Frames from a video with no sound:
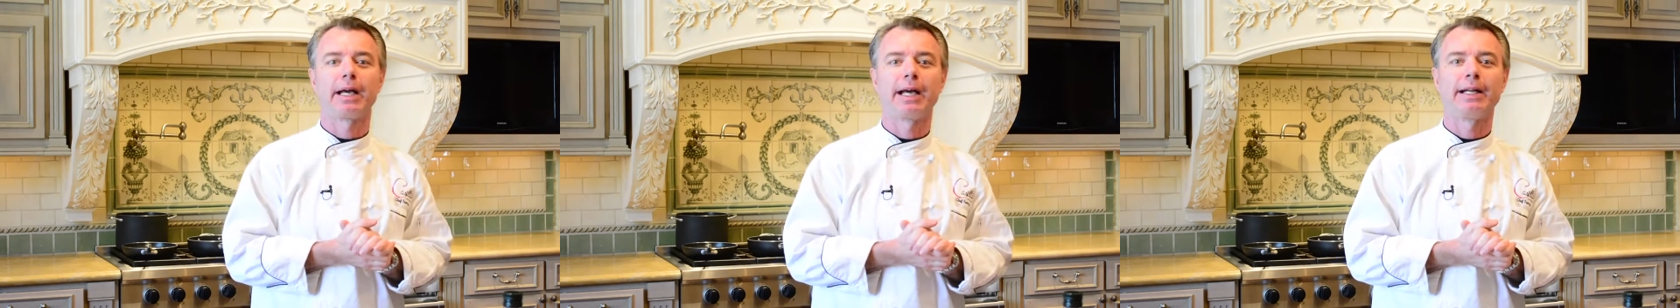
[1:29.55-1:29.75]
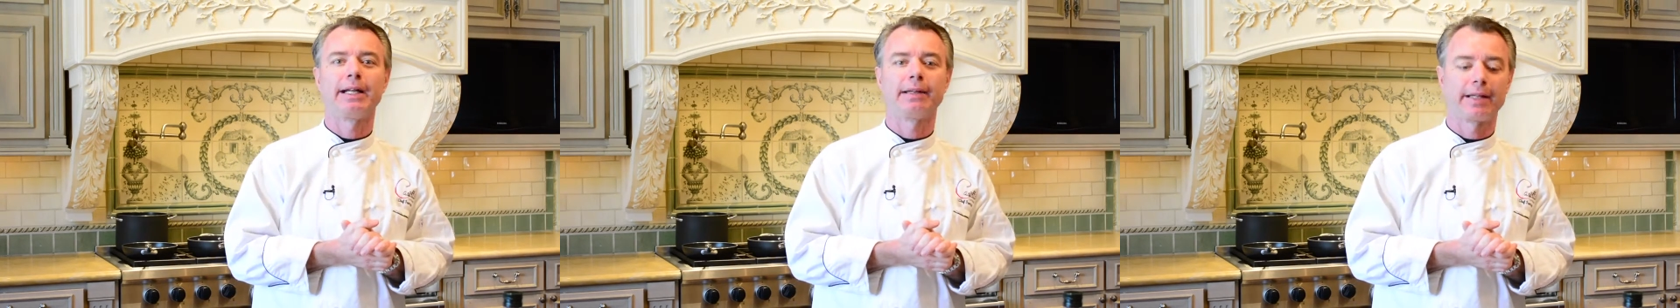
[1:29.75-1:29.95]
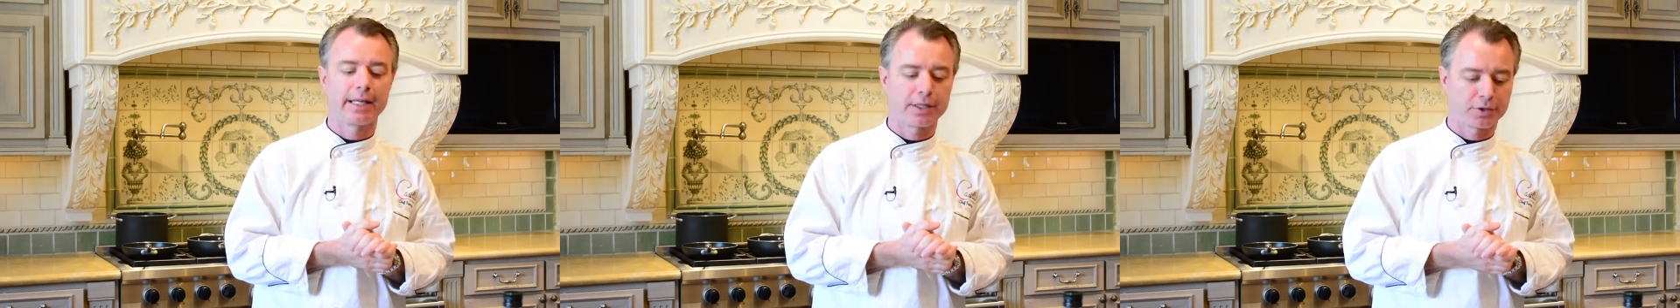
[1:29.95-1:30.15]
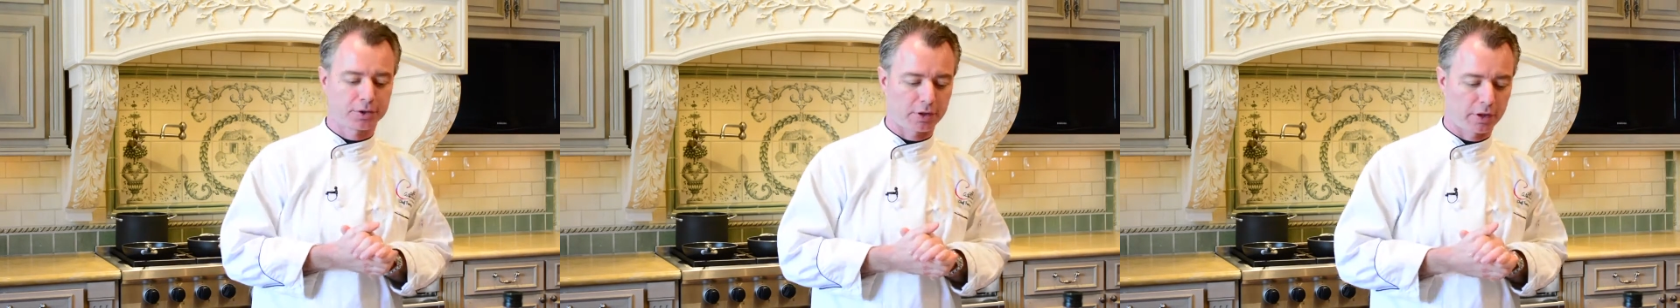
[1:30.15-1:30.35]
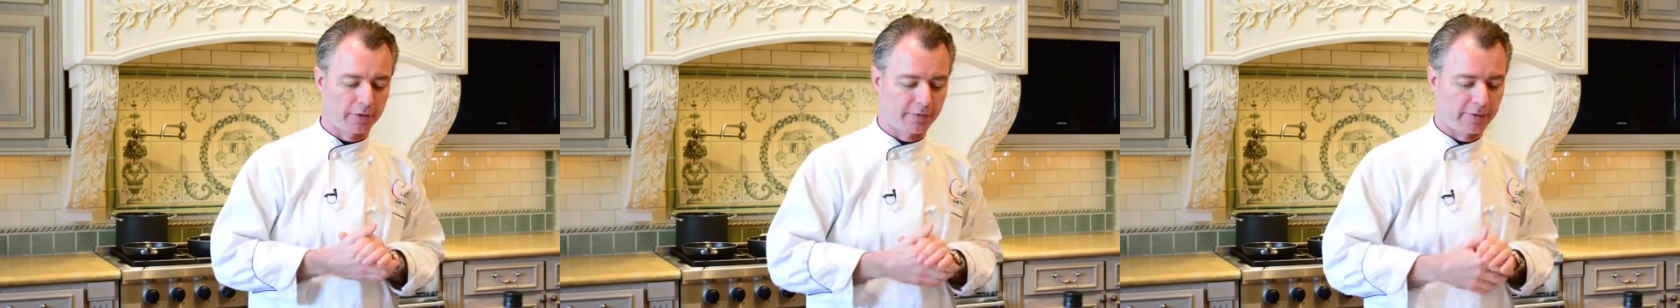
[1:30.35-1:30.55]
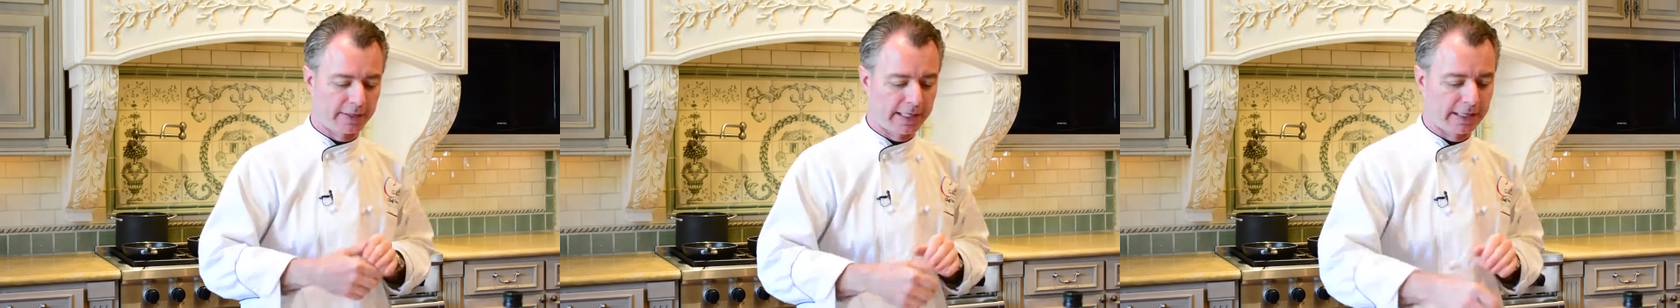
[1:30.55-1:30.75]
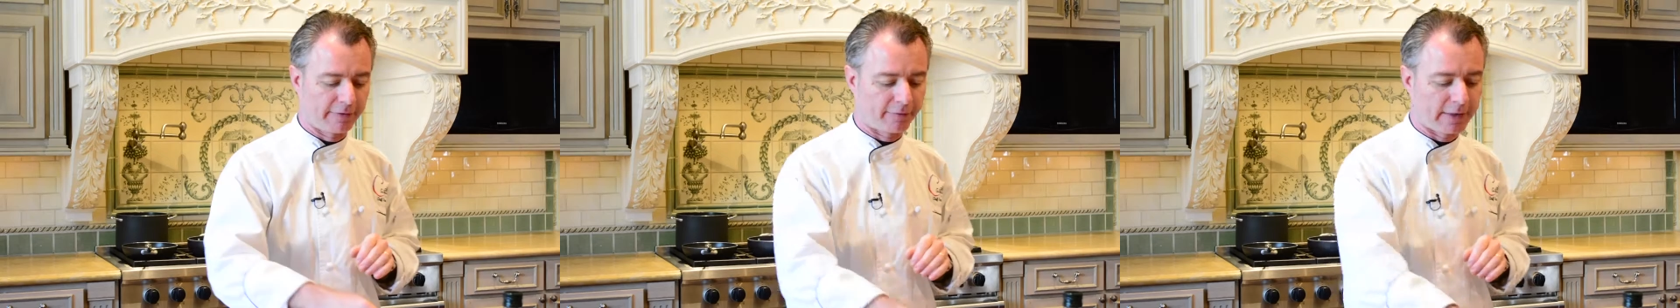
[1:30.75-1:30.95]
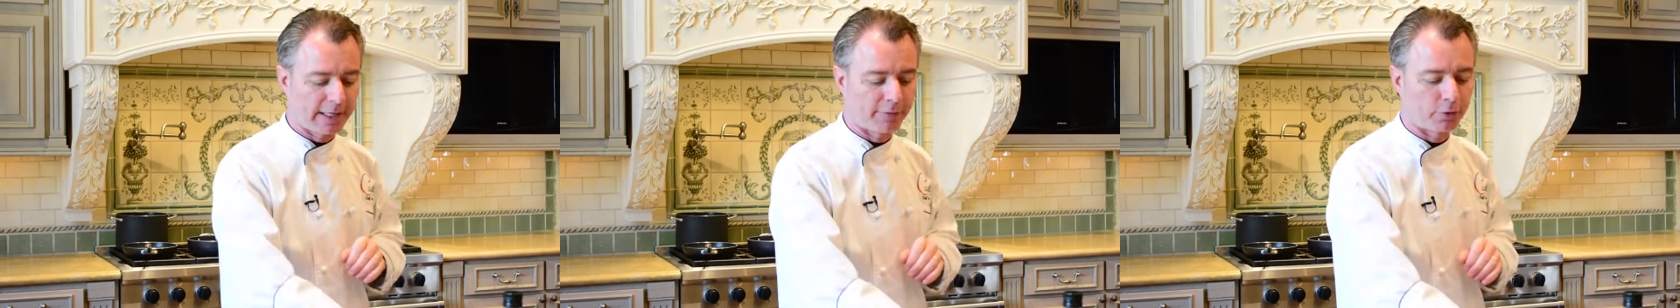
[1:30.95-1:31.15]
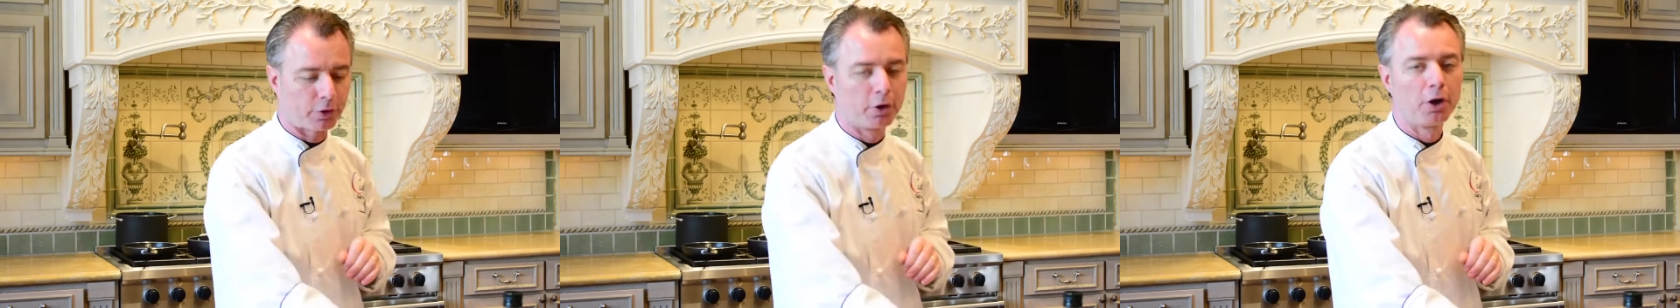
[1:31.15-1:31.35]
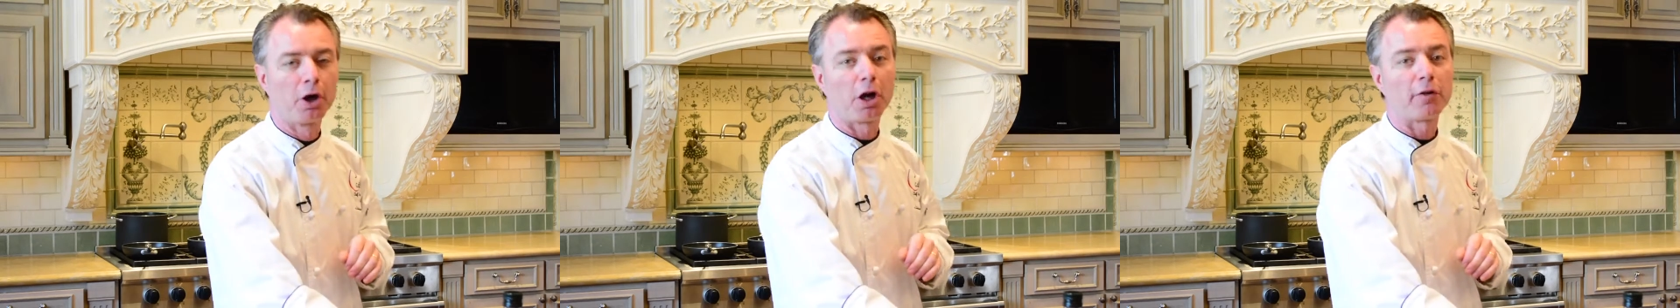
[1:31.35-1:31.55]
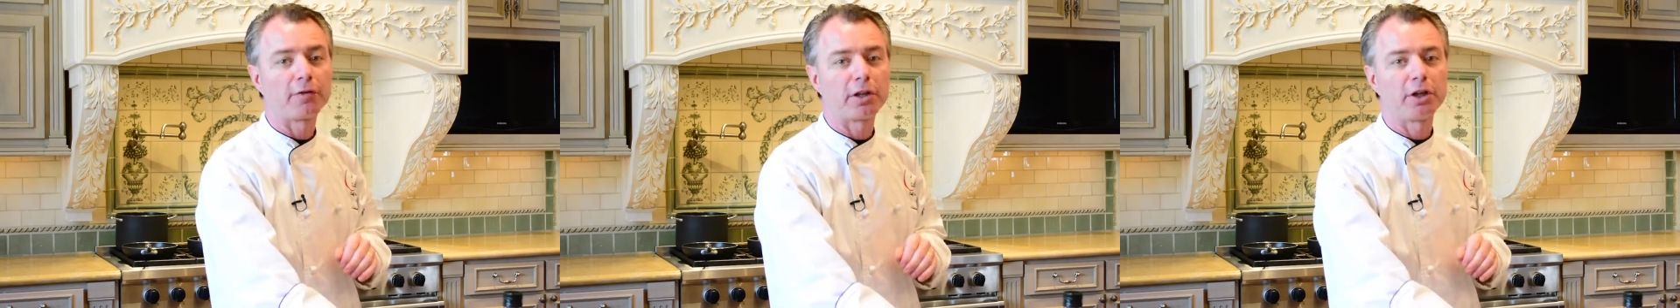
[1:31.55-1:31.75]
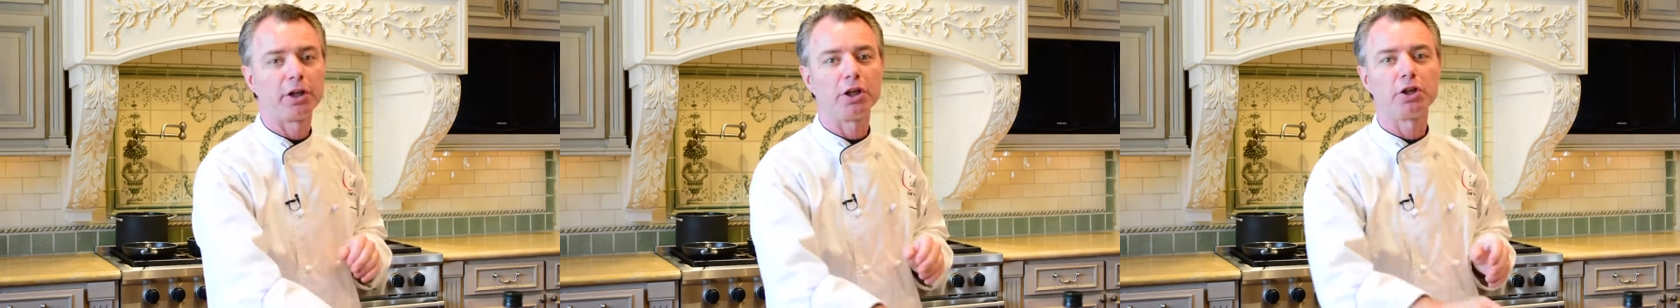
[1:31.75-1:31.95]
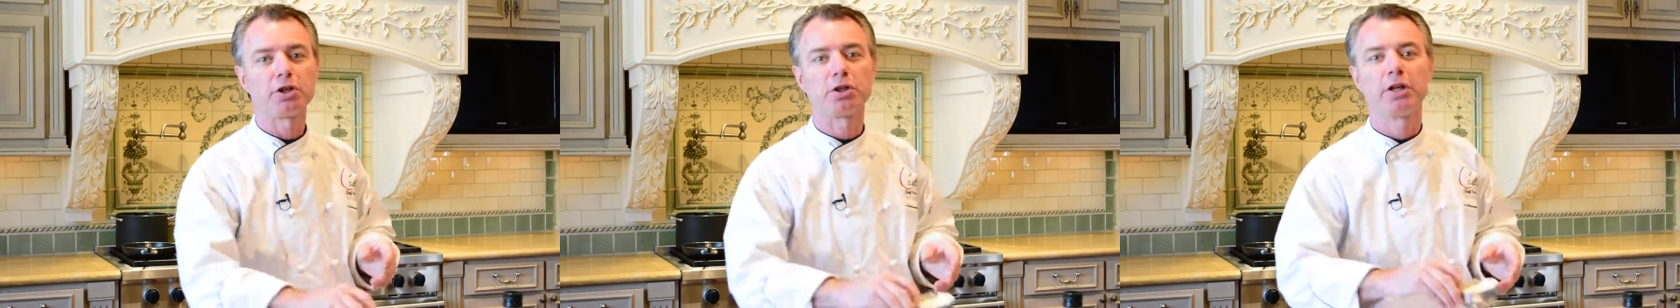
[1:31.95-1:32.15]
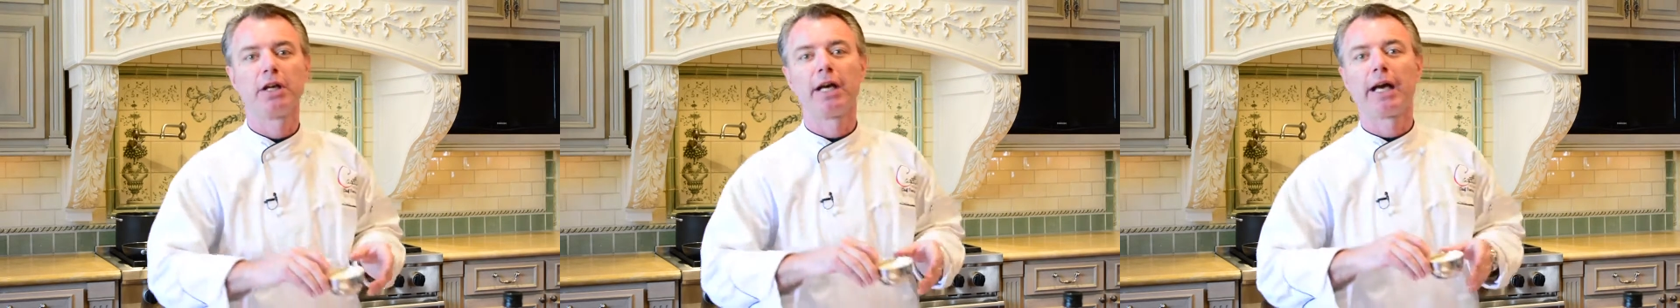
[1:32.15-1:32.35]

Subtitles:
and the taste of and the flavor of the dish.